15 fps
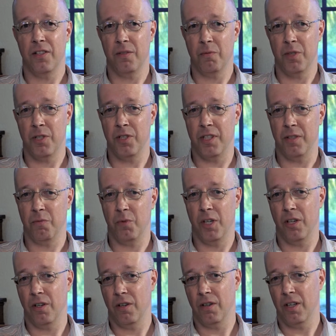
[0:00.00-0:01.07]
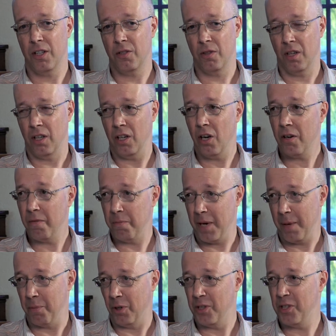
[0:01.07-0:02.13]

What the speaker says: we're to a lot of people are